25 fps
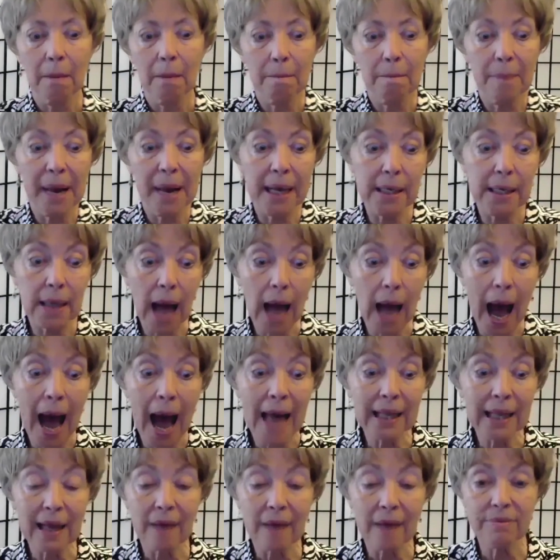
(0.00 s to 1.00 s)
But
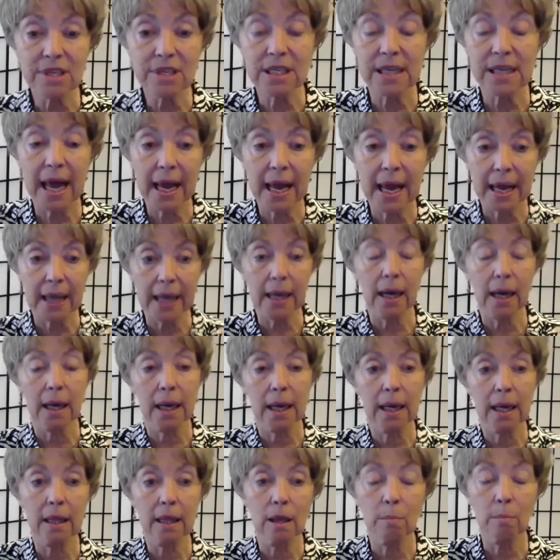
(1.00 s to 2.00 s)
I love saying
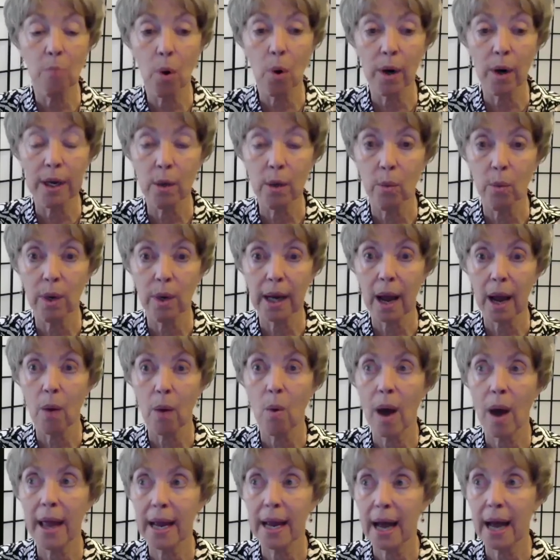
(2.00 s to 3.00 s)
in the morning when I
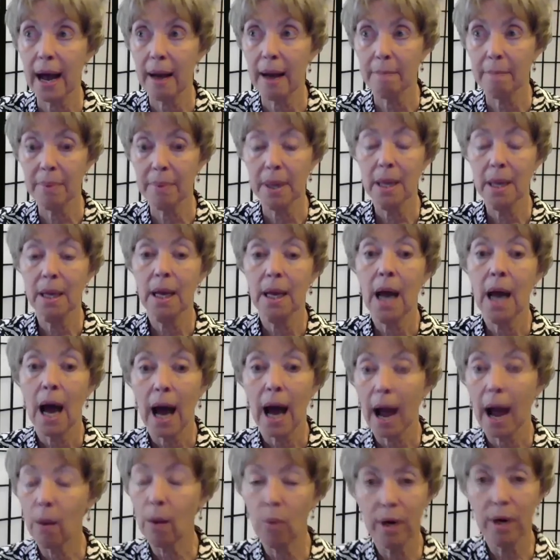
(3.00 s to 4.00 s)
wake up,
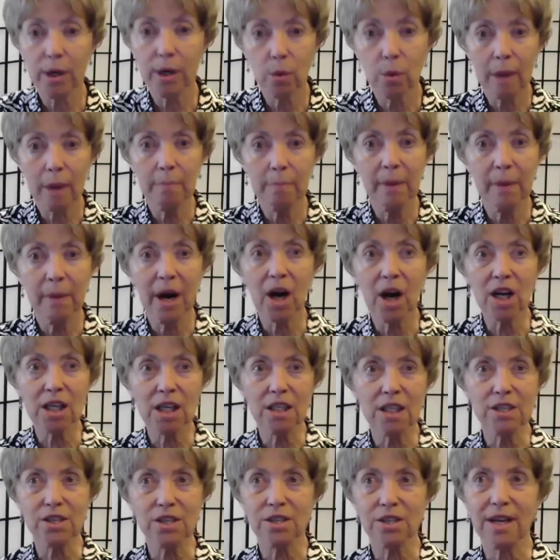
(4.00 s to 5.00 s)
I wonder what
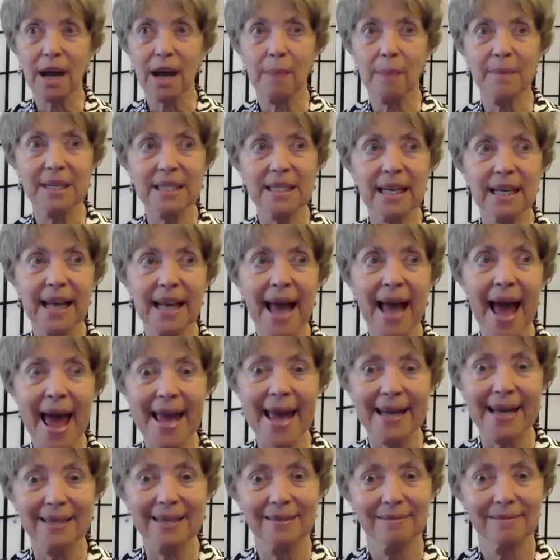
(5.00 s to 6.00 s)
miracles are coming
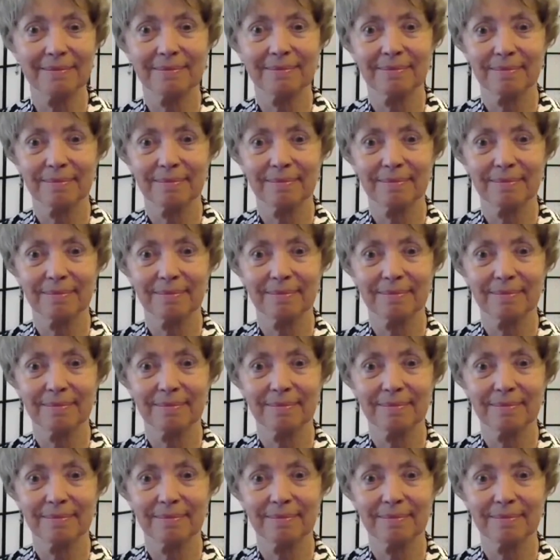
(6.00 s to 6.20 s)
today.